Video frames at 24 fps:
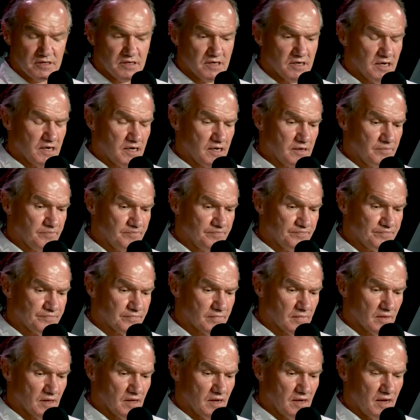Um,
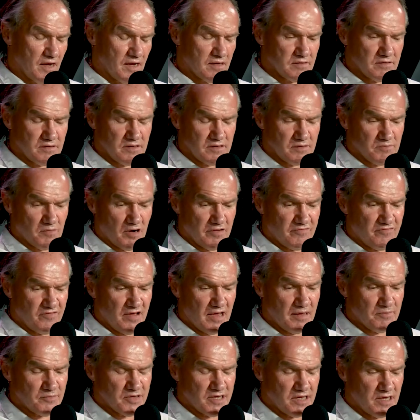and my
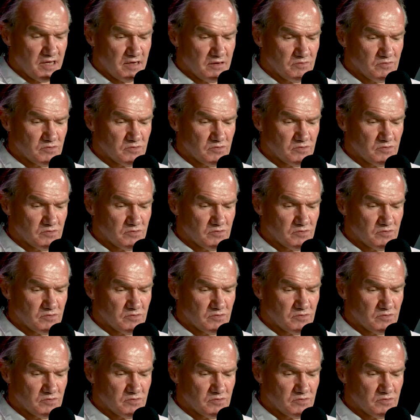family here